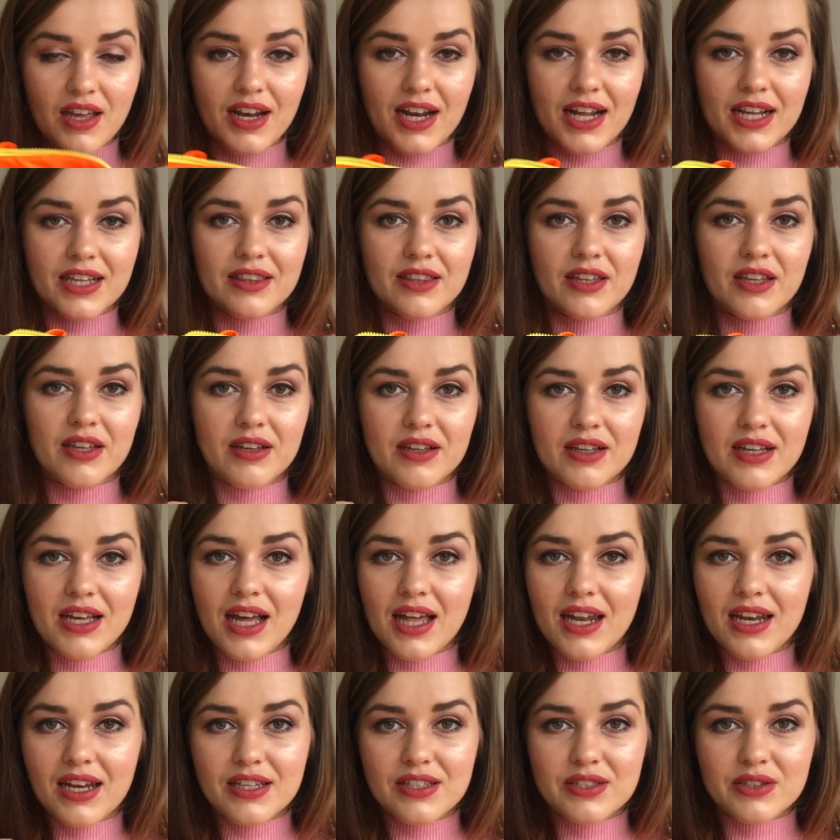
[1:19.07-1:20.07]
Like the
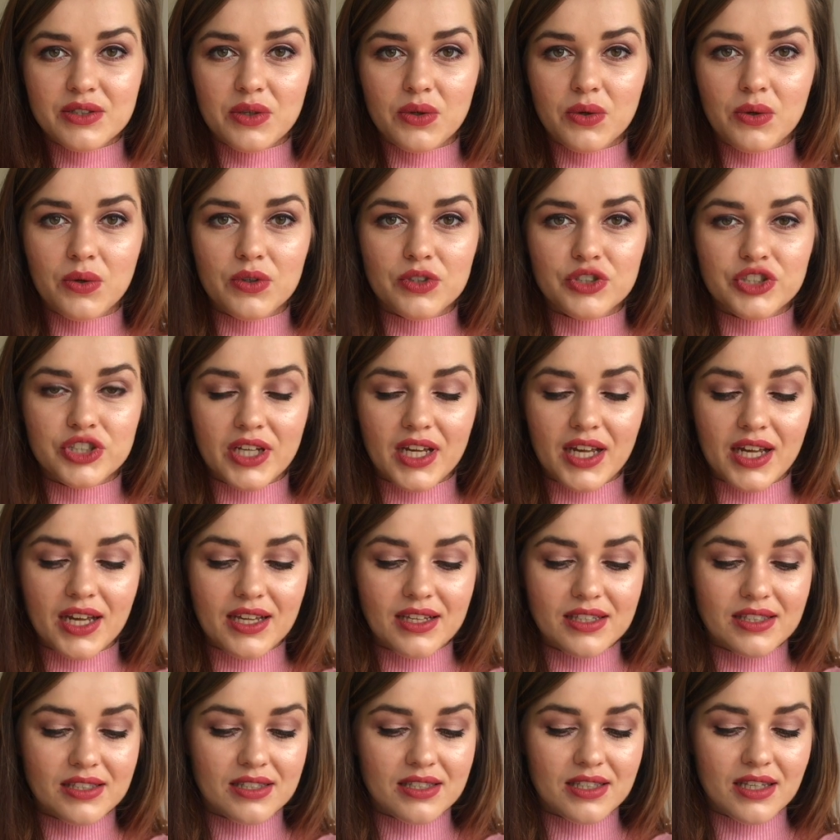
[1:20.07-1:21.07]
colour's
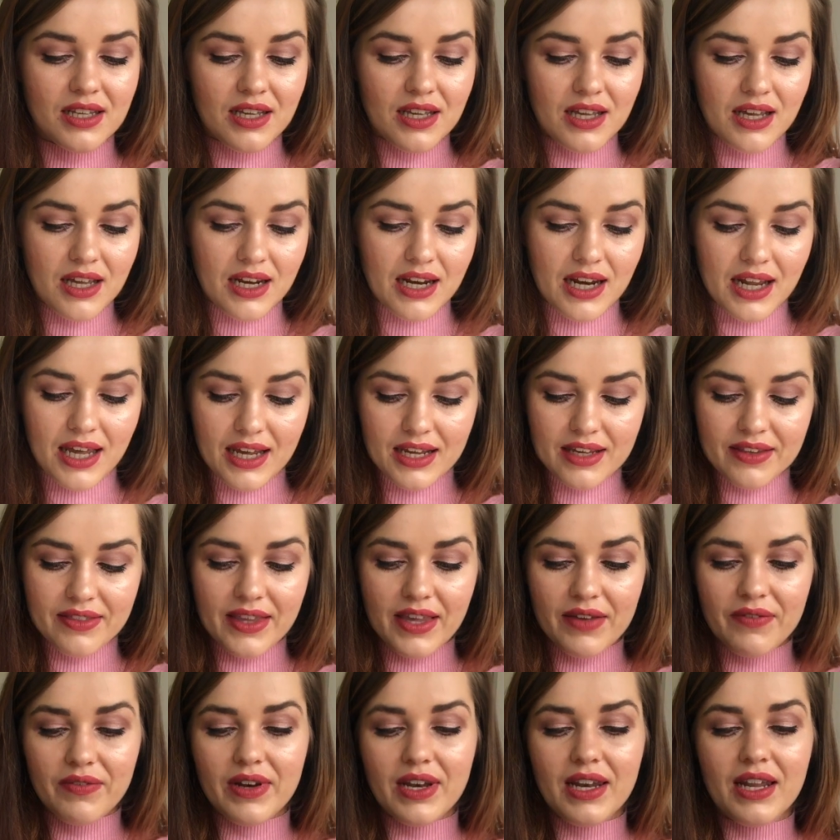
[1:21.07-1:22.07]
gorgeous. Like
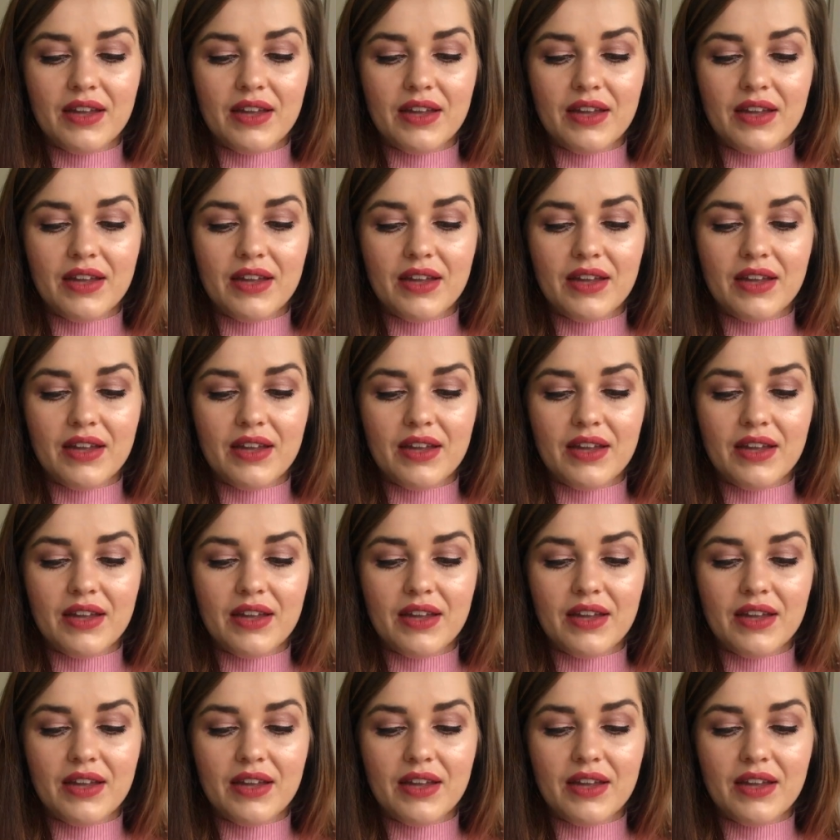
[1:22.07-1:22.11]
they have a